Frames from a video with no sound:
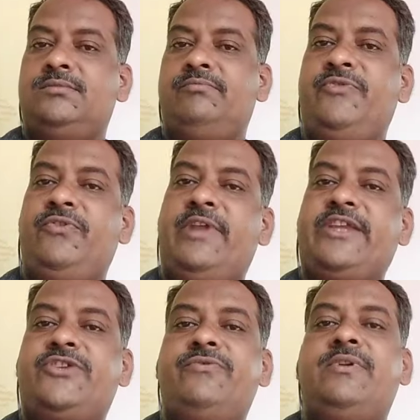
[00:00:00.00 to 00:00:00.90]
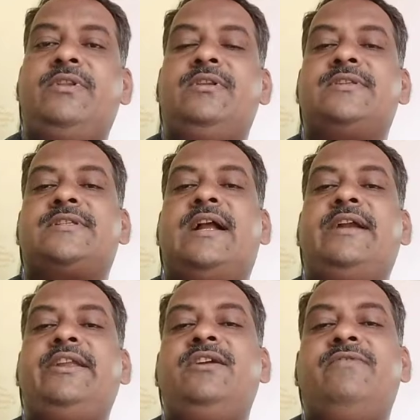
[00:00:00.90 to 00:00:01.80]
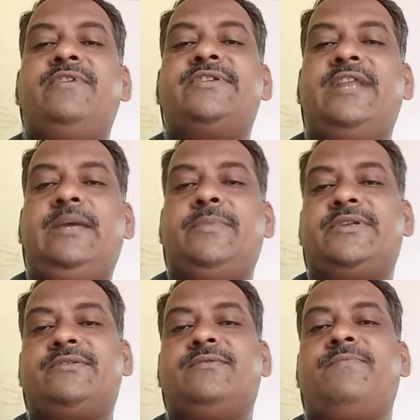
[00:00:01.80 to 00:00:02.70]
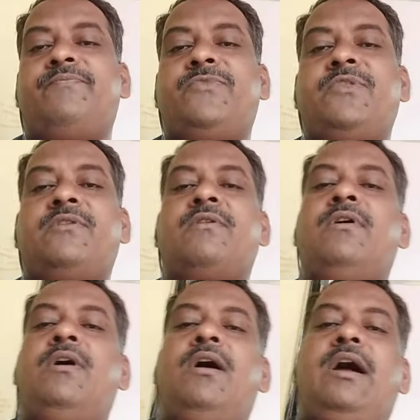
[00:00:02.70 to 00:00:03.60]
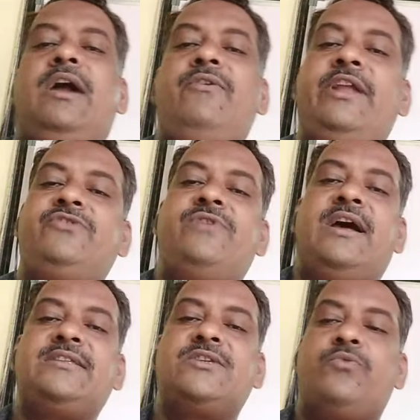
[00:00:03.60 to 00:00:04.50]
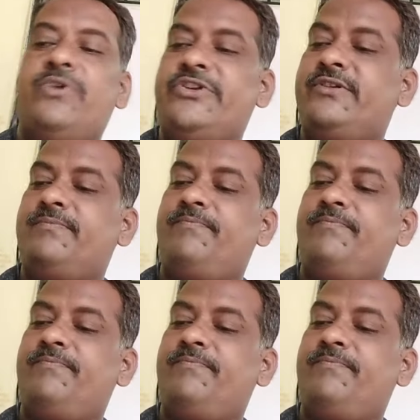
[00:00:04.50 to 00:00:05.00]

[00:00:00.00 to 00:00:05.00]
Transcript: Before actual starting of the syllabus, I would like to ask a question.